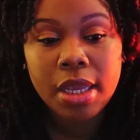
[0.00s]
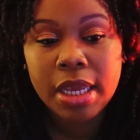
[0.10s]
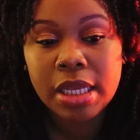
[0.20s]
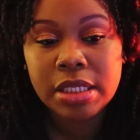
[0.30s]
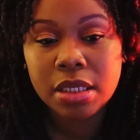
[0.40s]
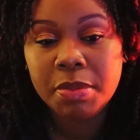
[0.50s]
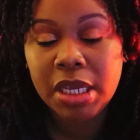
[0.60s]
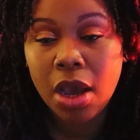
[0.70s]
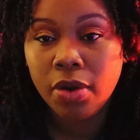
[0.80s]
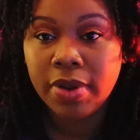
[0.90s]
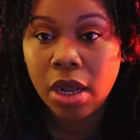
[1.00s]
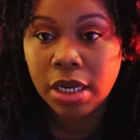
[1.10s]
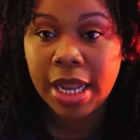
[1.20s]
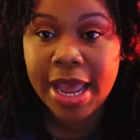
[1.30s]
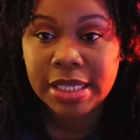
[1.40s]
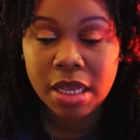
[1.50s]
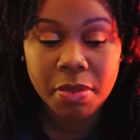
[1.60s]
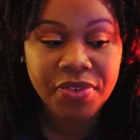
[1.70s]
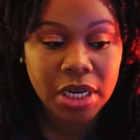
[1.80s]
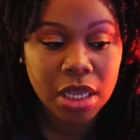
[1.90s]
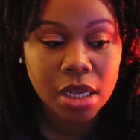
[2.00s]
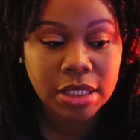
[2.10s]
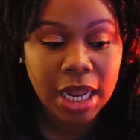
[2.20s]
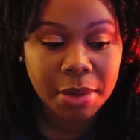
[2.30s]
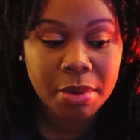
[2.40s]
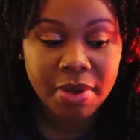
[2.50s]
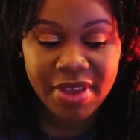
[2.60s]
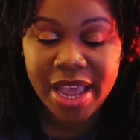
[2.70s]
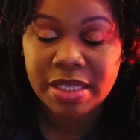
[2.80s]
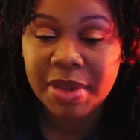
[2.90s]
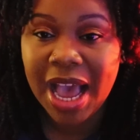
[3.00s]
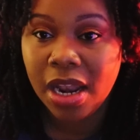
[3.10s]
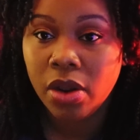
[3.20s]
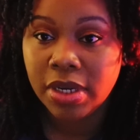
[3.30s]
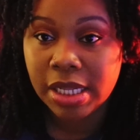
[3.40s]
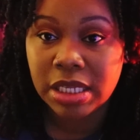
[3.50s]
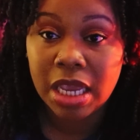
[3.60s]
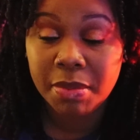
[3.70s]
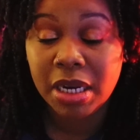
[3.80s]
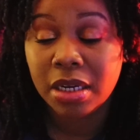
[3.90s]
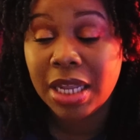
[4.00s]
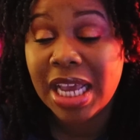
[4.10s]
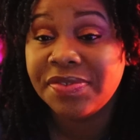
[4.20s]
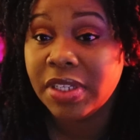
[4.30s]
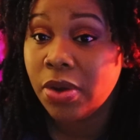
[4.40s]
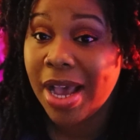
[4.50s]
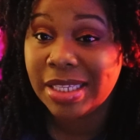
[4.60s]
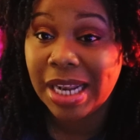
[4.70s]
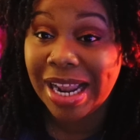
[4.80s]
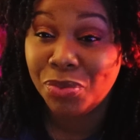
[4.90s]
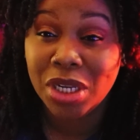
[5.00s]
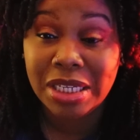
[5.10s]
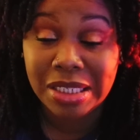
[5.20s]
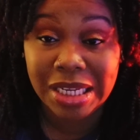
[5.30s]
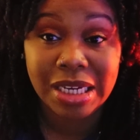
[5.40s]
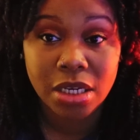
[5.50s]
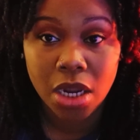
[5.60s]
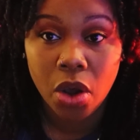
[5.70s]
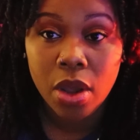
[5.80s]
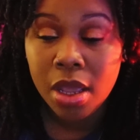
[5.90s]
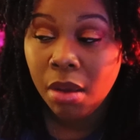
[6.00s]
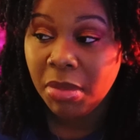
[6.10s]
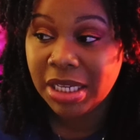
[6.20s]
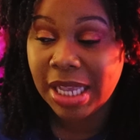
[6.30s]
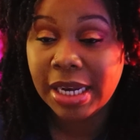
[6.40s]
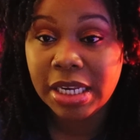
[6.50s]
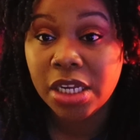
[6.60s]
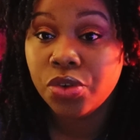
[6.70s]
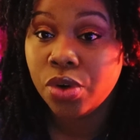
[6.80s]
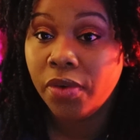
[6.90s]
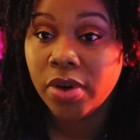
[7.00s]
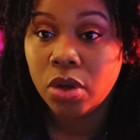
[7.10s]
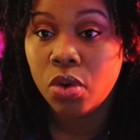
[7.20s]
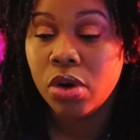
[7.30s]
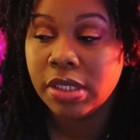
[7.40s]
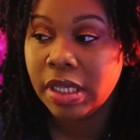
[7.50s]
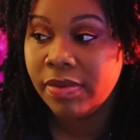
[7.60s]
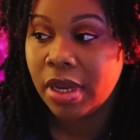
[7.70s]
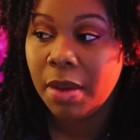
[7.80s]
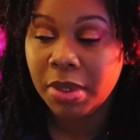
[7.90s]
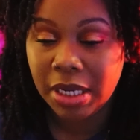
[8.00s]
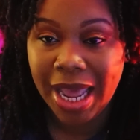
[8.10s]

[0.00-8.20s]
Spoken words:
it took me on the last couple videos, a lot of people have asked me how long did it take me. In the last video I said I really didn't know, because I did do it over the course of a couple of